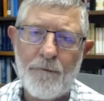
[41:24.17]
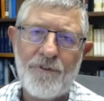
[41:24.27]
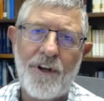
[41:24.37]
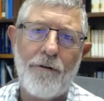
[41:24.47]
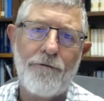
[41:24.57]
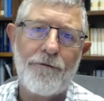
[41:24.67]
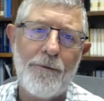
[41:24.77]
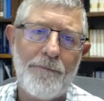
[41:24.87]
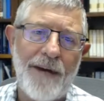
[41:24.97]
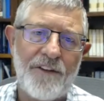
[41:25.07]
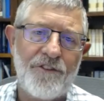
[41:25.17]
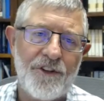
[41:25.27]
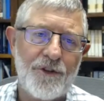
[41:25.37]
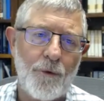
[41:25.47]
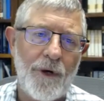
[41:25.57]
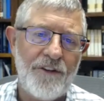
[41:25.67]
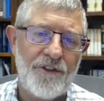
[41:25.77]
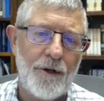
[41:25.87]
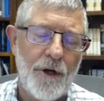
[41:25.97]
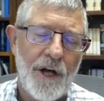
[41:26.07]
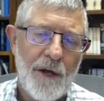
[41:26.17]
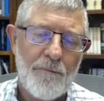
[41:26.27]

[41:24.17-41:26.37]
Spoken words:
himself from a bad situation,